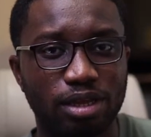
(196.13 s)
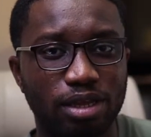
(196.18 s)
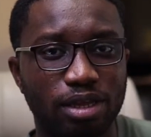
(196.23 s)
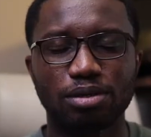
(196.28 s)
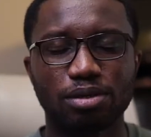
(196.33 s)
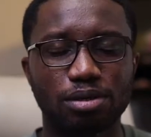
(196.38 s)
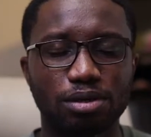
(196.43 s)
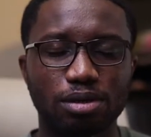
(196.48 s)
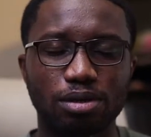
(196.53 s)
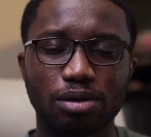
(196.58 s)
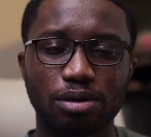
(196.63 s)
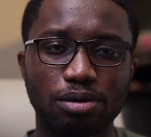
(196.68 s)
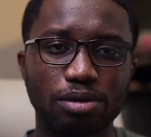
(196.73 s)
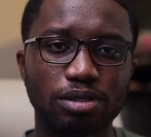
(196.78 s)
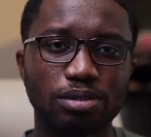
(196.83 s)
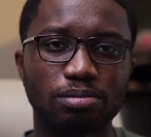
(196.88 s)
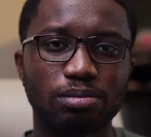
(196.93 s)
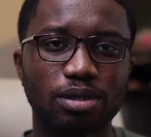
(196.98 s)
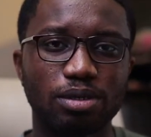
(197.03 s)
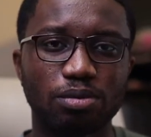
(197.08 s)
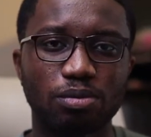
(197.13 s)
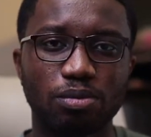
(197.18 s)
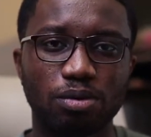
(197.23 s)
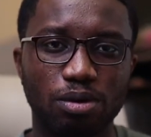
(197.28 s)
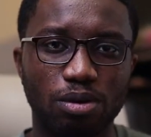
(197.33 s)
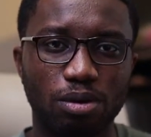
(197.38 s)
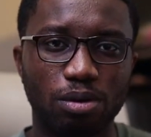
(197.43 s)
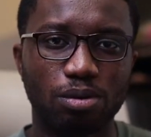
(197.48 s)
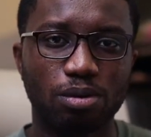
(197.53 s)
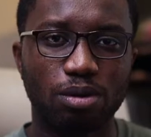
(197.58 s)
Your encouragement will
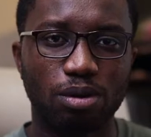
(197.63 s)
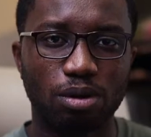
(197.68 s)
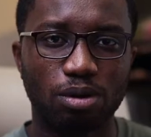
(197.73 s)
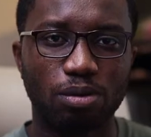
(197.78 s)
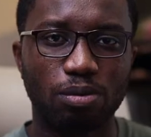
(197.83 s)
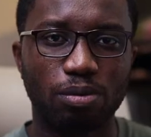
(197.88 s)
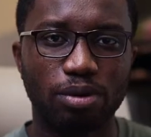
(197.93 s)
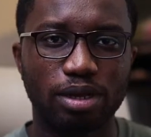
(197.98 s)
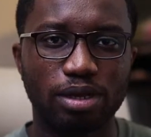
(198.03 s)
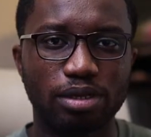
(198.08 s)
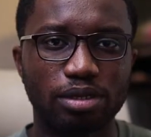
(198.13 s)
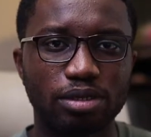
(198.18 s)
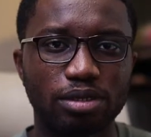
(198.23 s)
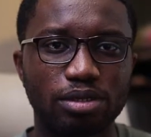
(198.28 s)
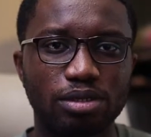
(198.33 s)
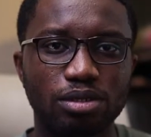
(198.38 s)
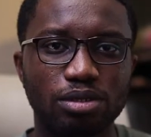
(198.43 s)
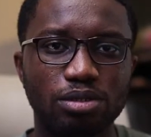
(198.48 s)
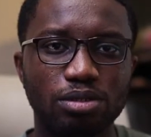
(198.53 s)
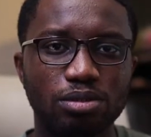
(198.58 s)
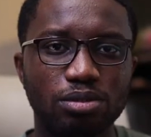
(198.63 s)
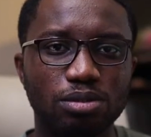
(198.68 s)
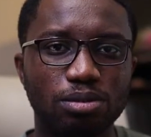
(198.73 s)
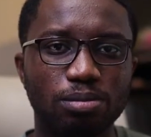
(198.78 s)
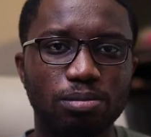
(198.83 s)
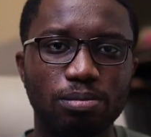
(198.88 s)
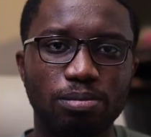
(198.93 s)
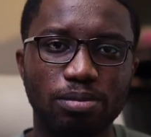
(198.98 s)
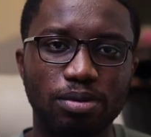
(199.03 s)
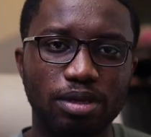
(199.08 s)
go a long way
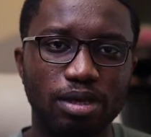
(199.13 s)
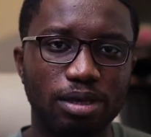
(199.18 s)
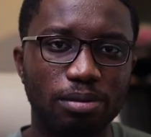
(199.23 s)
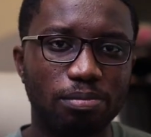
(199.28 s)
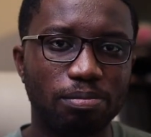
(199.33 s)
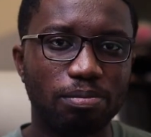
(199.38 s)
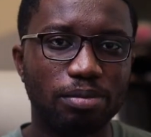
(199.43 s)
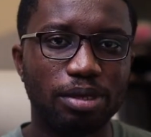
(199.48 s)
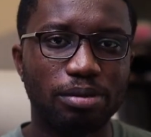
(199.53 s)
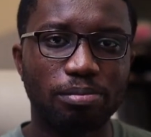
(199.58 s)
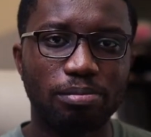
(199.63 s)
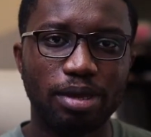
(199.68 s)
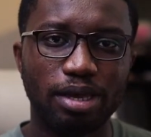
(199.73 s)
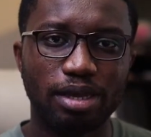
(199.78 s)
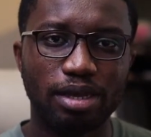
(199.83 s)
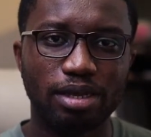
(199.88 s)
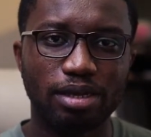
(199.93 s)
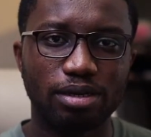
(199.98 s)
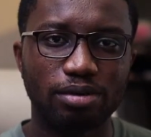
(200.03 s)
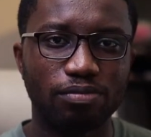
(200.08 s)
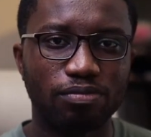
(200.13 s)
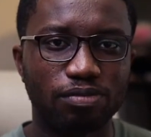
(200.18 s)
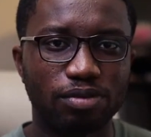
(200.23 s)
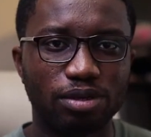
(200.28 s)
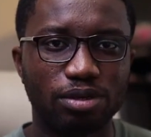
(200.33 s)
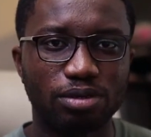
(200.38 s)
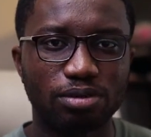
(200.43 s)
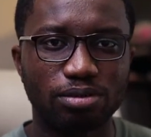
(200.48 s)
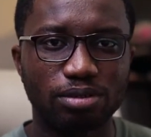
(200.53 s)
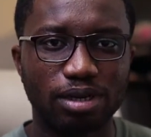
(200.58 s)
to keep me making
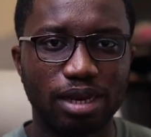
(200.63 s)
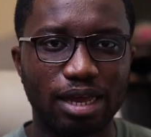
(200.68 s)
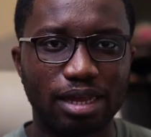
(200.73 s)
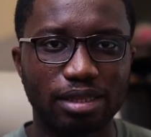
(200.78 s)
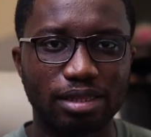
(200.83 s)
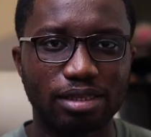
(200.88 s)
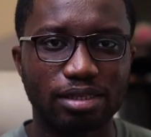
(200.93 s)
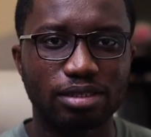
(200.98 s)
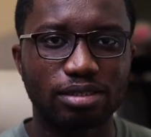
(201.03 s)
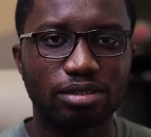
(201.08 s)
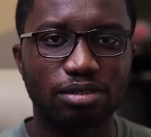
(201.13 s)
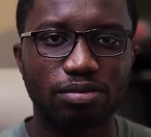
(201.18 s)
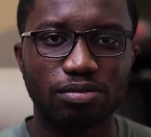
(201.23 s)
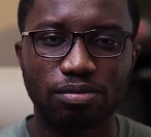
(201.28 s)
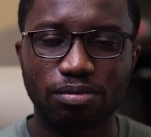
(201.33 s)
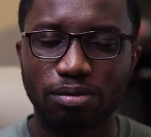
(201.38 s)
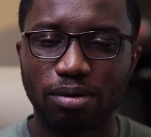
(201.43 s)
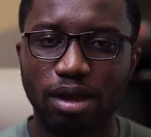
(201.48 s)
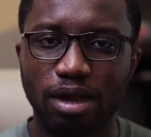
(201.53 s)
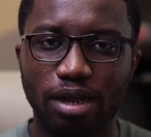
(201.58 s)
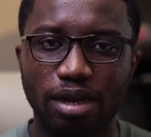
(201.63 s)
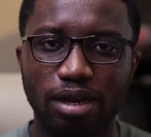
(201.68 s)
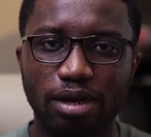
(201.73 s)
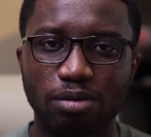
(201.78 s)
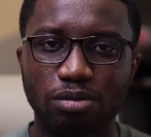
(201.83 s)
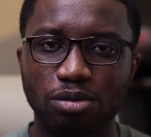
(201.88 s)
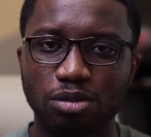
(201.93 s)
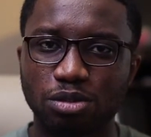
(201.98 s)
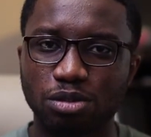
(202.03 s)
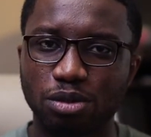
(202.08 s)
videos like this, and I
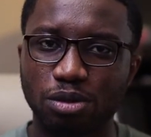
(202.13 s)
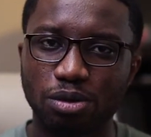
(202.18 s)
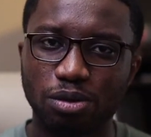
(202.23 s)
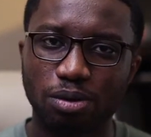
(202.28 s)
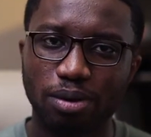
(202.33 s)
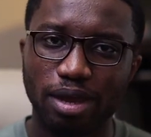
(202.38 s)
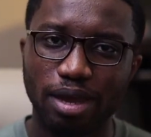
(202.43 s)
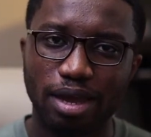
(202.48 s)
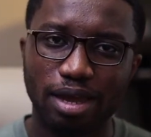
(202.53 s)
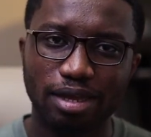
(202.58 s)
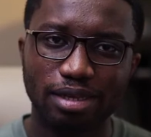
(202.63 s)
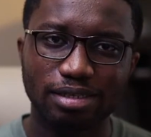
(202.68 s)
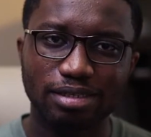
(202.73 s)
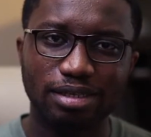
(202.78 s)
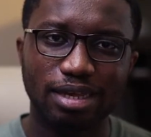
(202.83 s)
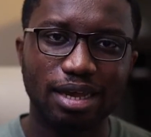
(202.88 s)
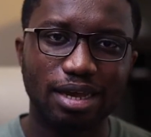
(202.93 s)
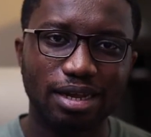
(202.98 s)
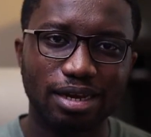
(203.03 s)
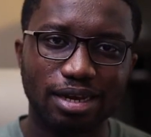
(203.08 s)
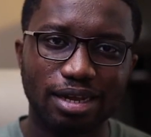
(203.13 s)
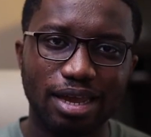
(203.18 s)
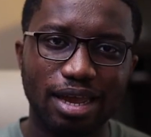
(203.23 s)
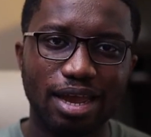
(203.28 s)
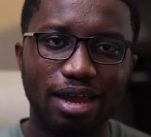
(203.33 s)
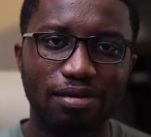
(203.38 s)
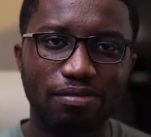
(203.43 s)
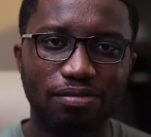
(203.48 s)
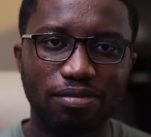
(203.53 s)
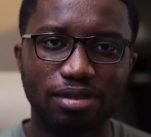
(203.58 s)
will show you exactly
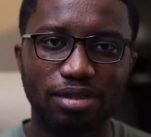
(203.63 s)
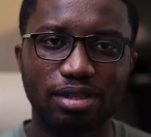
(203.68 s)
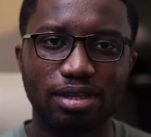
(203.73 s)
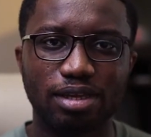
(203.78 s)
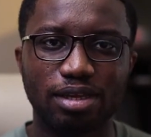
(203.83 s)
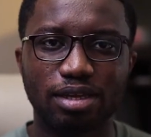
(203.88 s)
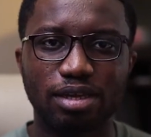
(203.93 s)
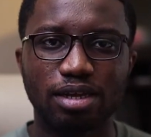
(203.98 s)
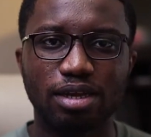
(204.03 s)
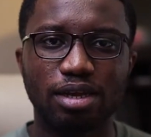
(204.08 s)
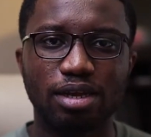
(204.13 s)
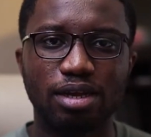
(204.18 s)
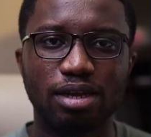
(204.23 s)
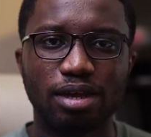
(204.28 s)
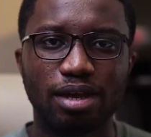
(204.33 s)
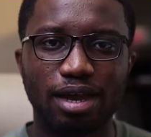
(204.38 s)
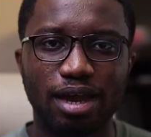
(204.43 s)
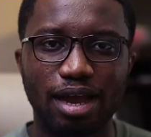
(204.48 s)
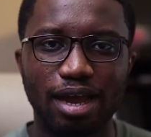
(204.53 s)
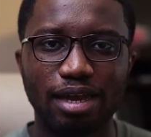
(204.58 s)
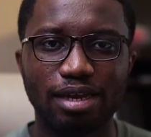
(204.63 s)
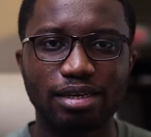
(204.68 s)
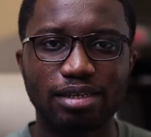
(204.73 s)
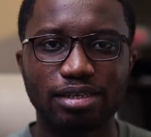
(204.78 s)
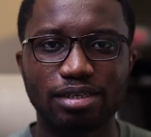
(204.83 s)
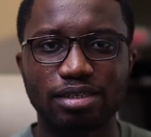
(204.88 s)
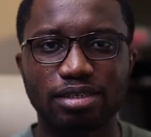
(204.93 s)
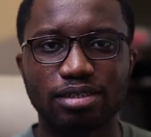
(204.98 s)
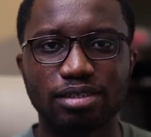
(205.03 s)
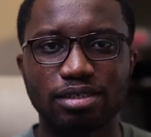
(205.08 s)
everything I
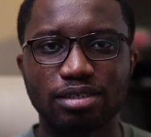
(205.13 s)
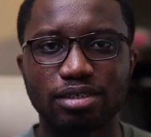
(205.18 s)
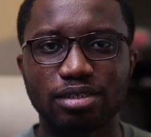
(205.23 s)
did